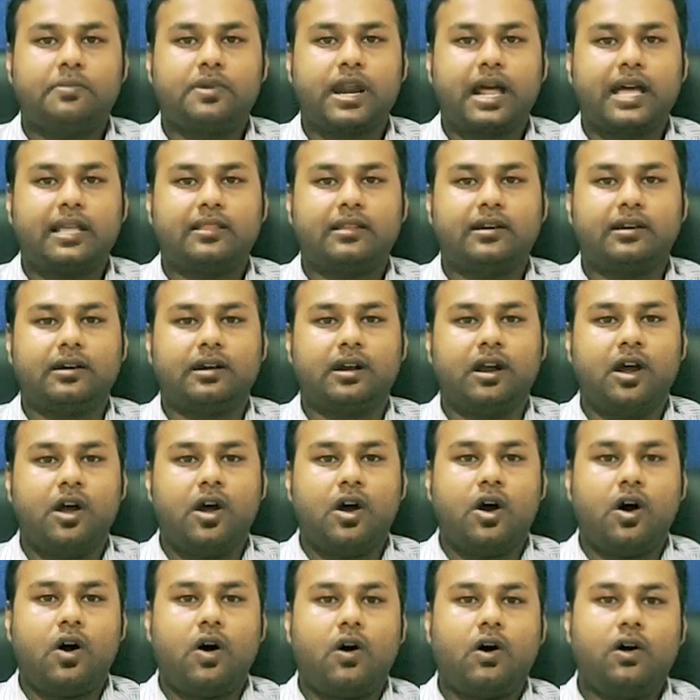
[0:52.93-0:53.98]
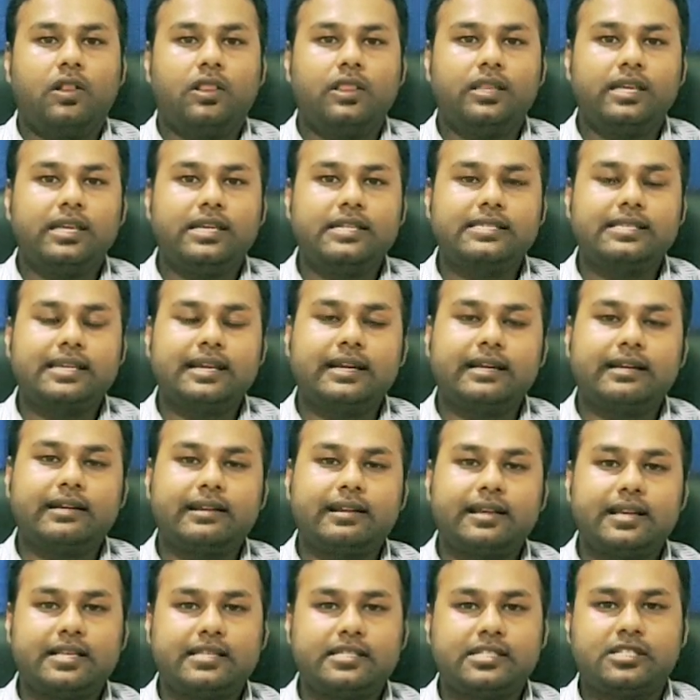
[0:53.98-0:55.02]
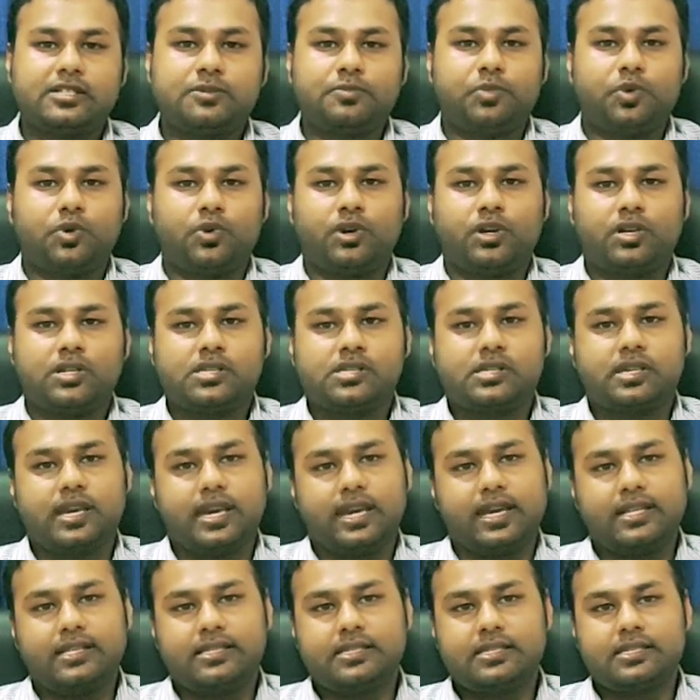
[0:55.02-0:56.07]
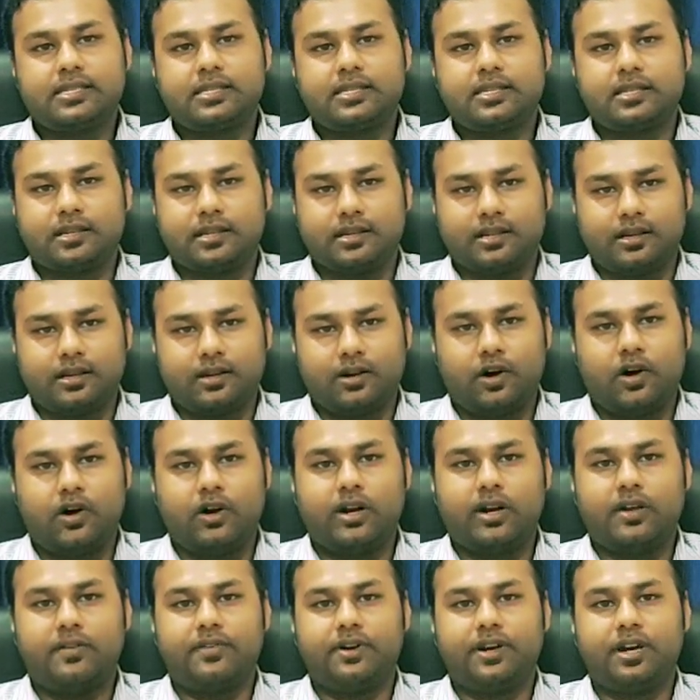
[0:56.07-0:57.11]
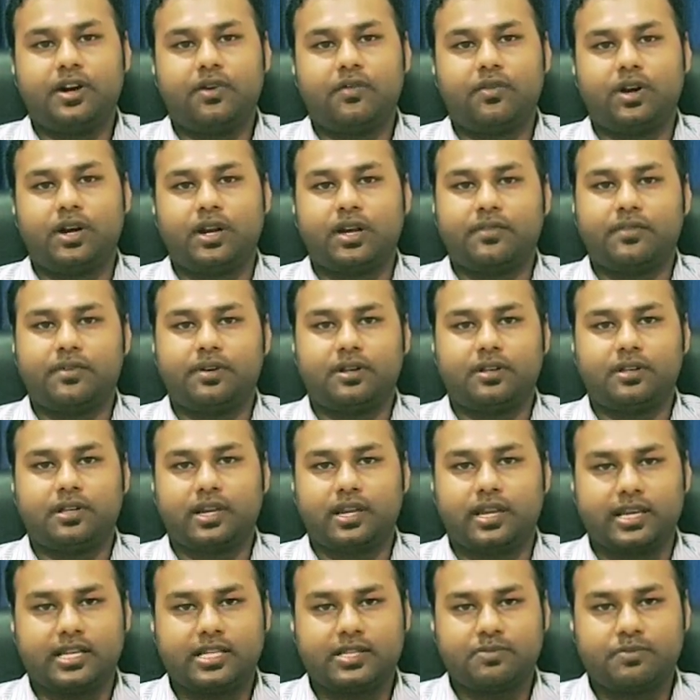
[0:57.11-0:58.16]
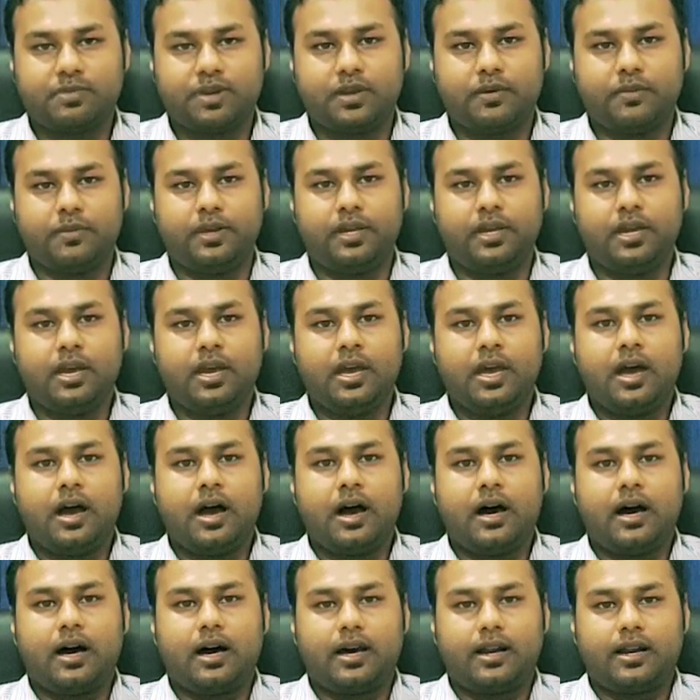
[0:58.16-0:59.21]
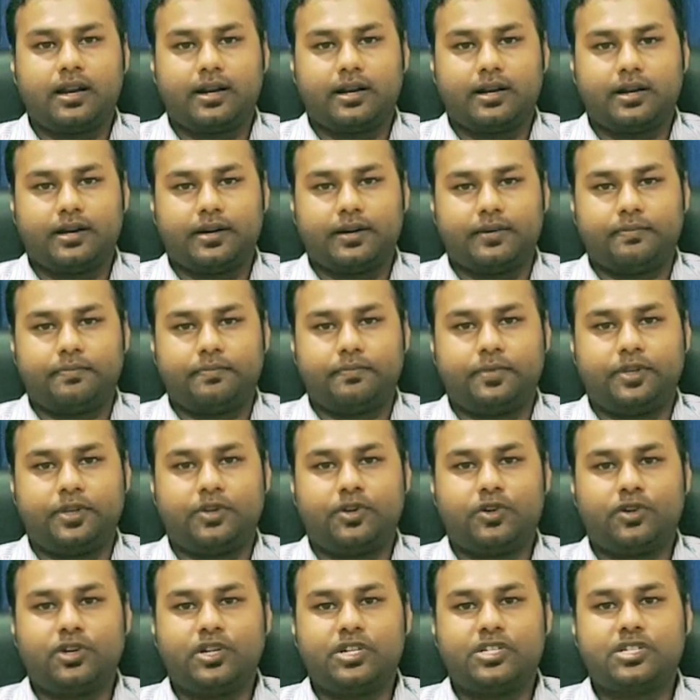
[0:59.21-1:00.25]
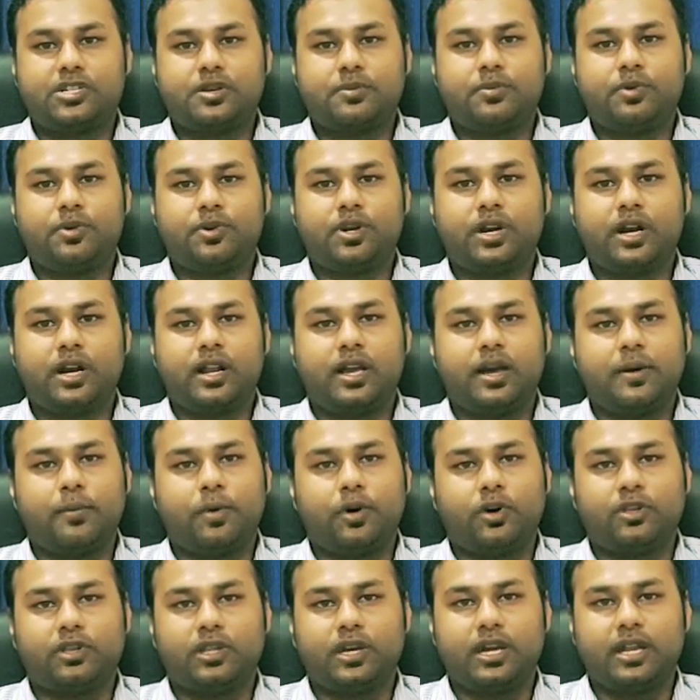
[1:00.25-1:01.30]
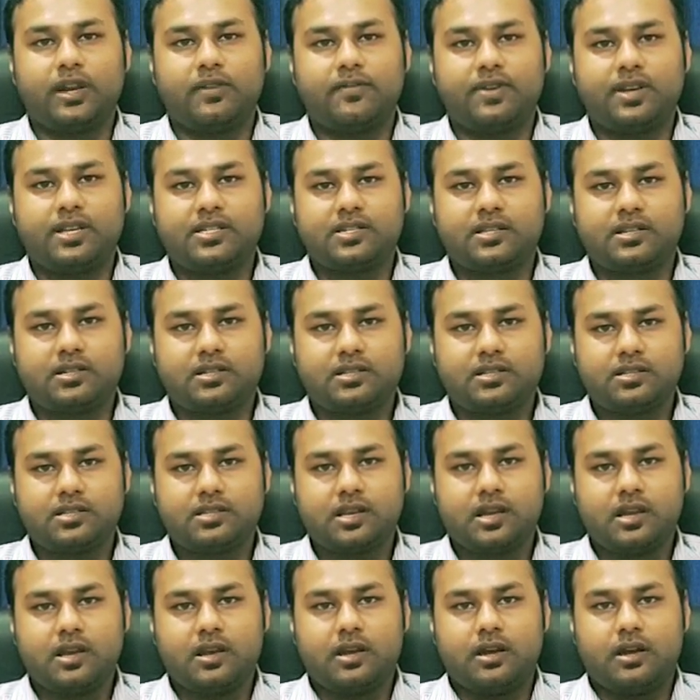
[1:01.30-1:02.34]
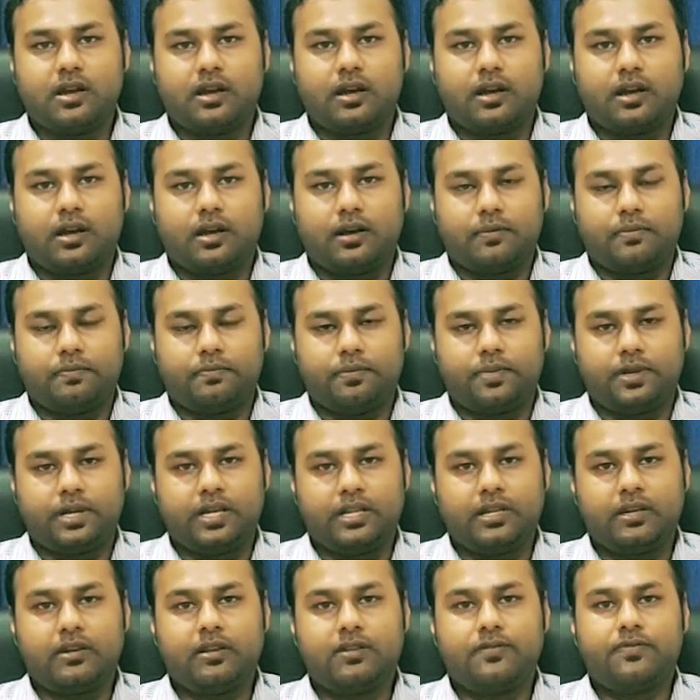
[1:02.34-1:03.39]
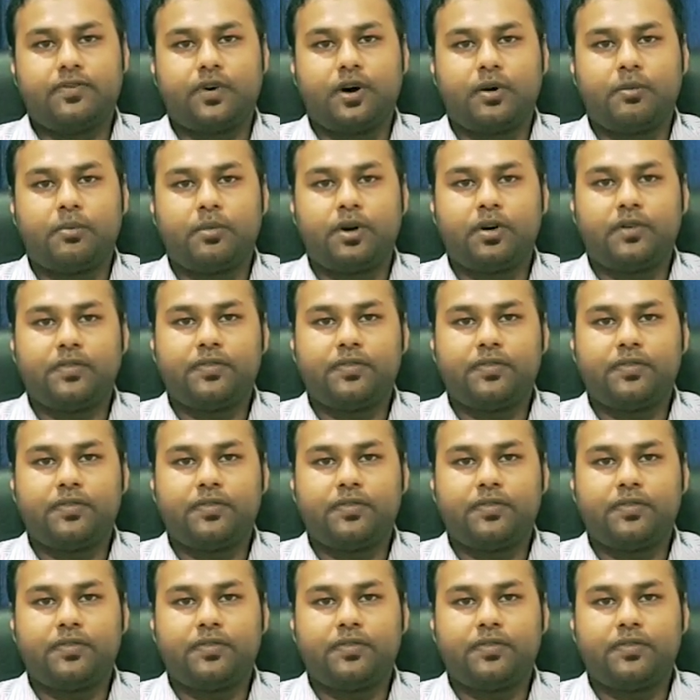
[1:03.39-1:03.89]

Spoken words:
Rather, all these interests, bonus, gains, or dividend, whatever the case may be, are distributed among the investors in form